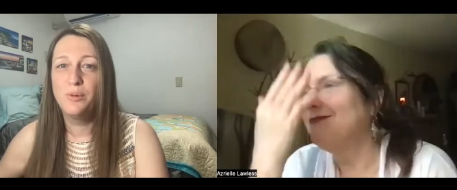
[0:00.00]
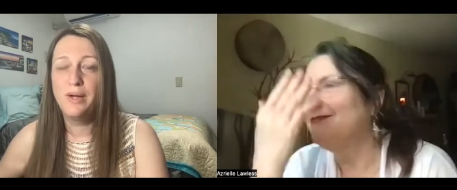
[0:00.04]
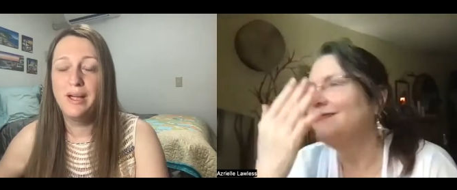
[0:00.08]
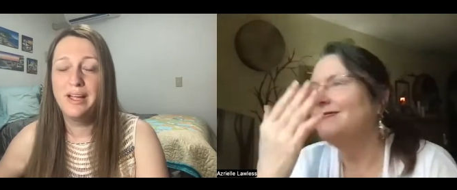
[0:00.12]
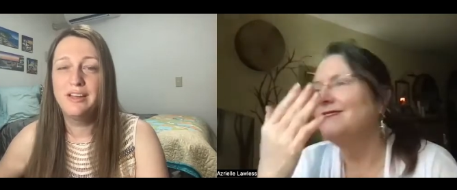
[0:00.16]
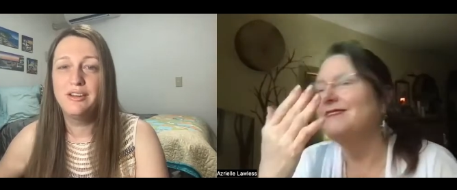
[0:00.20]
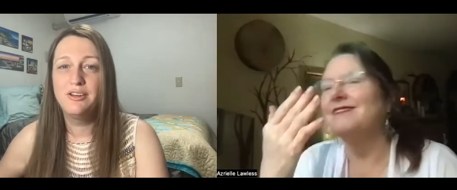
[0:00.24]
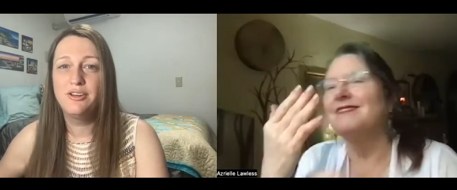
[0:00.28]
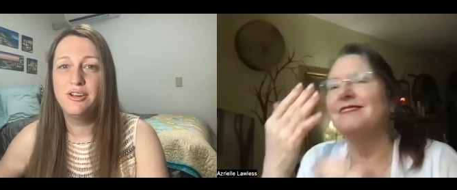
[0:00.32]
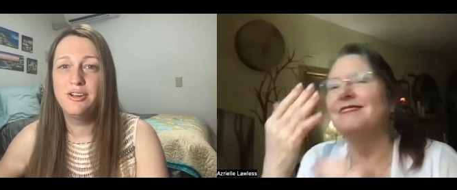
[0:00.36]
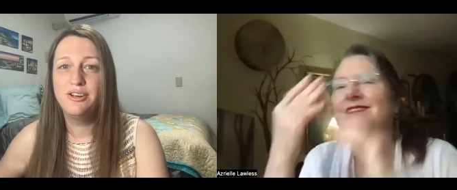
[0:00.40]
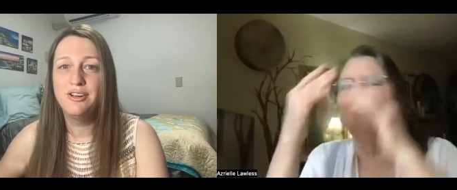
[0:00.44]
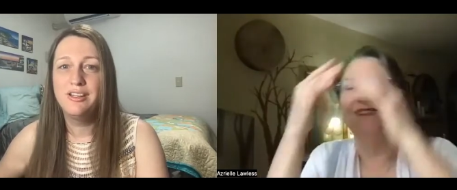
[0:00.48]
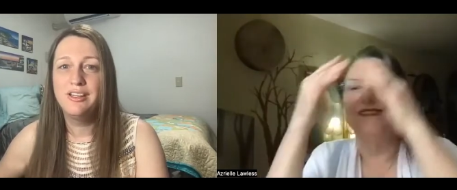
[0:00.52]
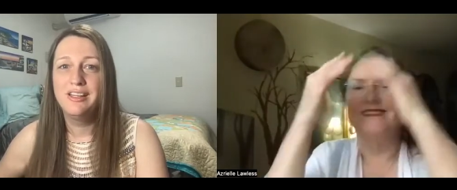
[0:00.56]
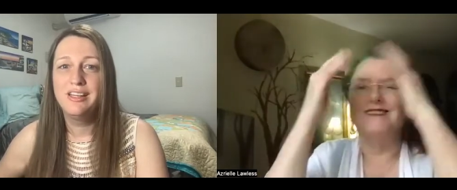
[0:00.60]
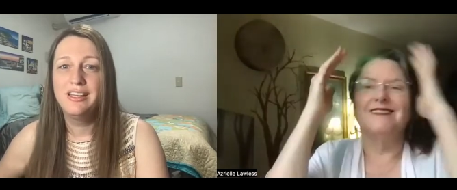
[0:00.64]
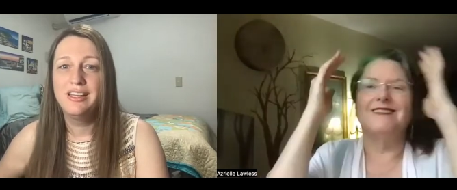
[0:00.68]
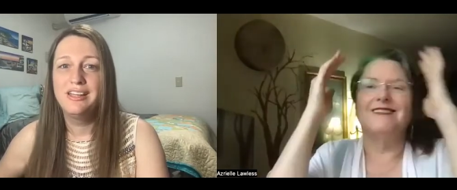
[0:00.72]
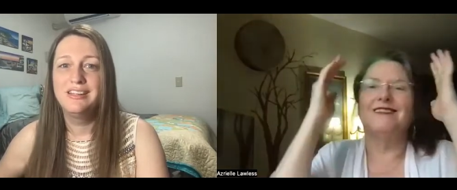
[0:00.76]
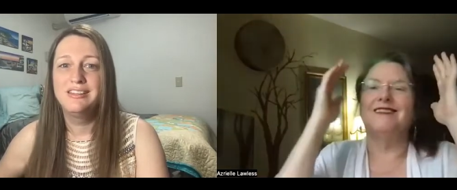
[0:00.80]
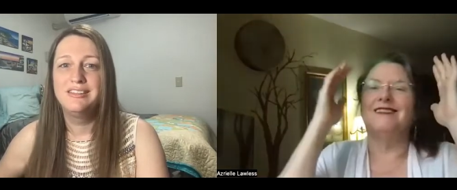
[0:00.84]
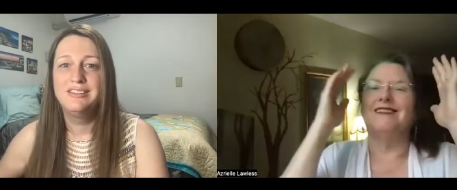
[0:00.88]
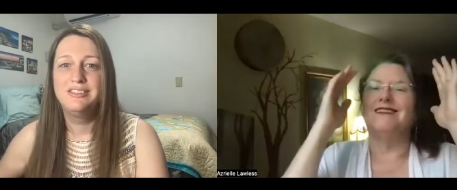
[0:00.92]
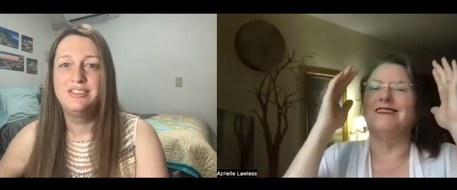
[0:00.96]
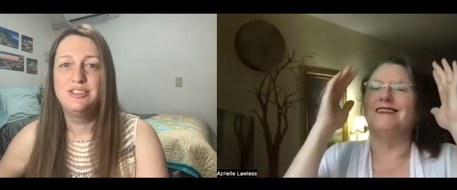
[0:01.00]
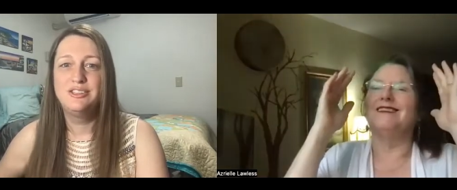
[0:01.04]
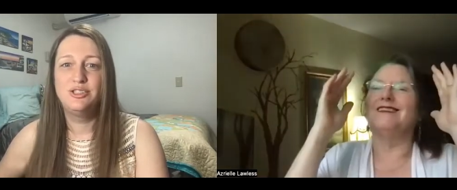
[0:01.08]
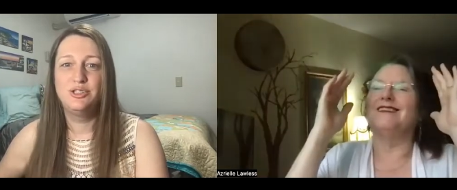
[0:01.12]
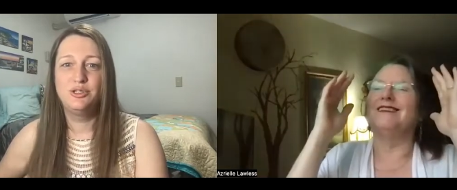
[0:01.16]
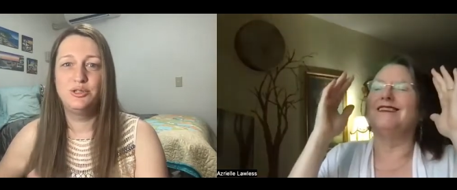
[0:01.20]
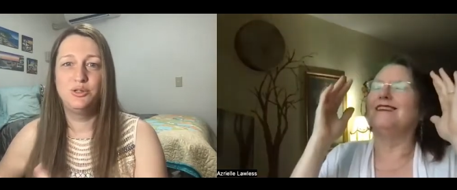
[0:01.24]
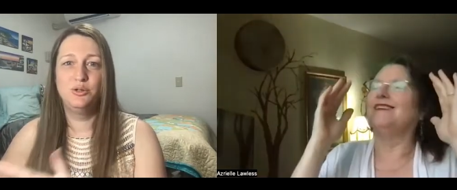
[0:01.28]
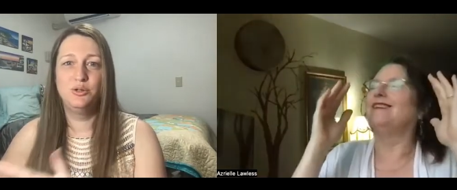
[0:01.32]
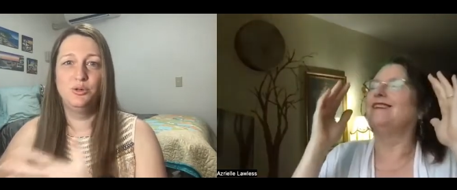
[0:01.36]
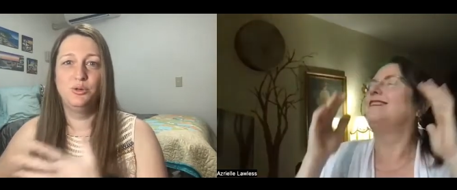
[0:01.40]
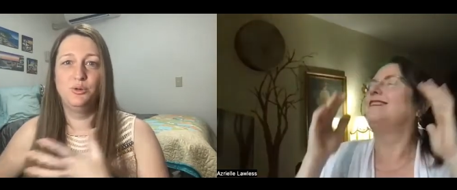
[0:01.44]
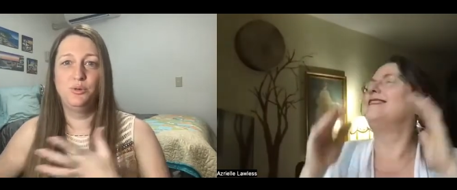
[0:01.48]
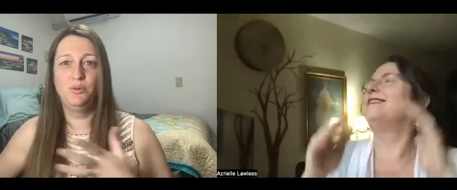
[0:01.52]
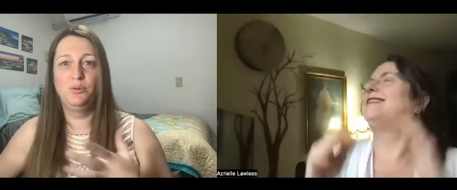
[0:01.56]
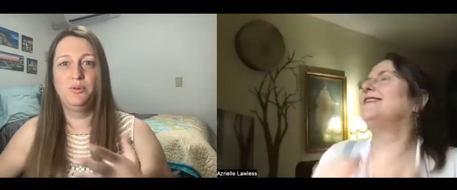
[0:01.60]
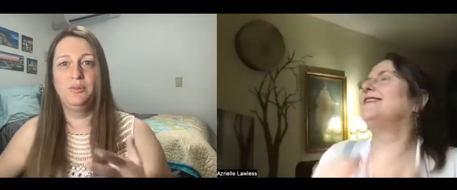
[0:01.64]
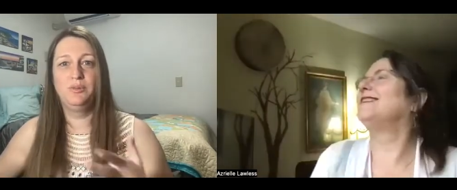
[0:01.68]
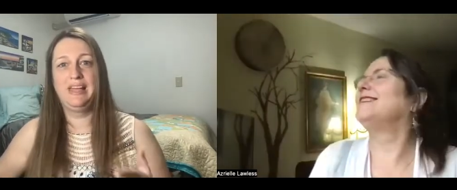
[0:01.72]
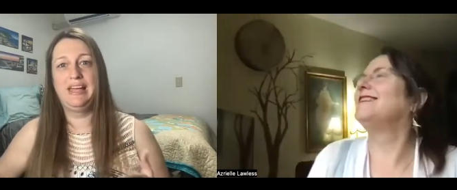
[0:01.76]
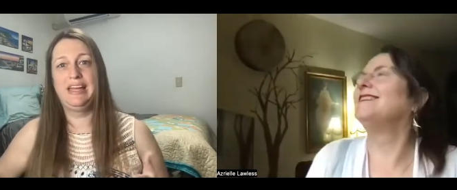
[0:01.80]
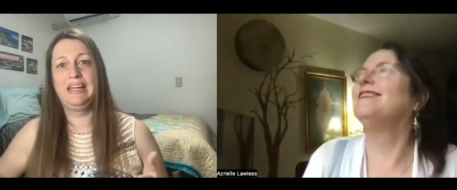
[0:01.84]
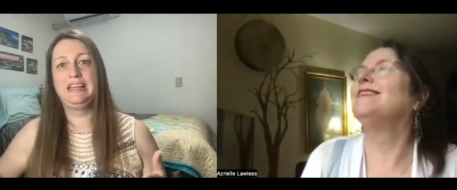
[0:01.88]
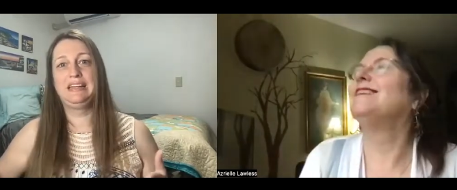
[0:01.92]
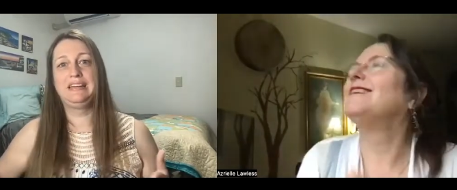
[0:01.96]
Speaker 1: writer
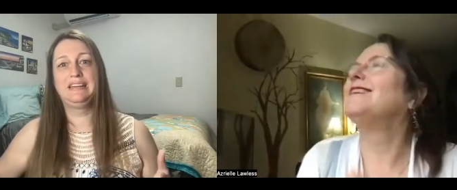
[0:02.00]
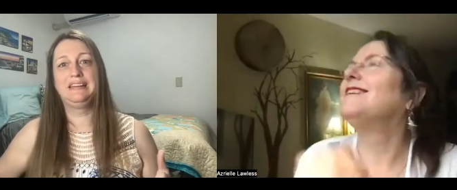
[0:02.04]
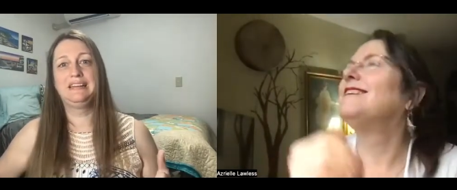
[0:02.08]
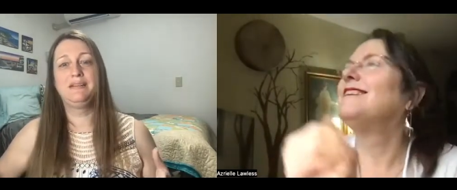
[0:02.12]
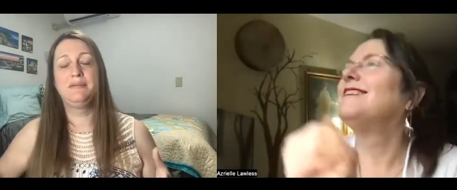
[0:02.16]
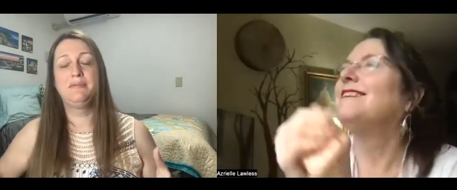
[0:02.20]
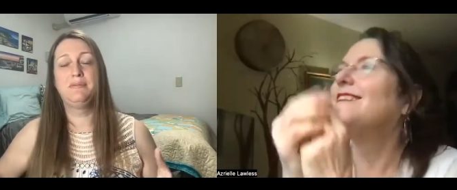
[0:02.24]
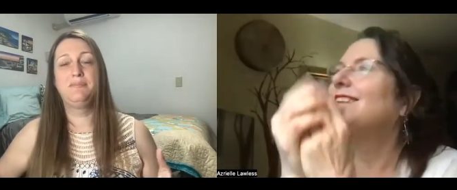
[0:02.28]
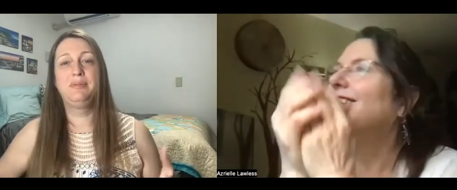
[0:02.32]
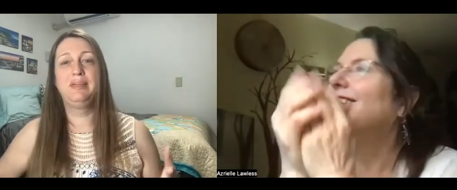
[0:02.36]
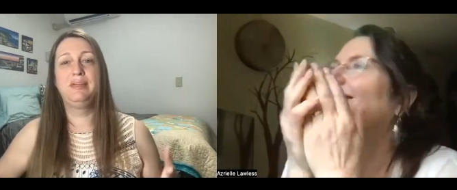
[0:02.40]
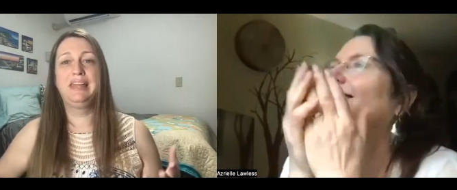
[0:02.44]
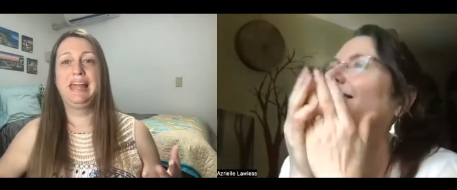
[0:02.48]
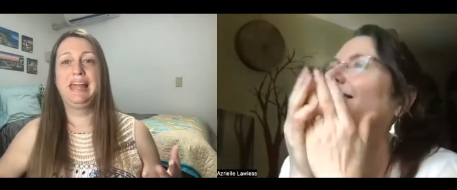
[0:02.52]
to like be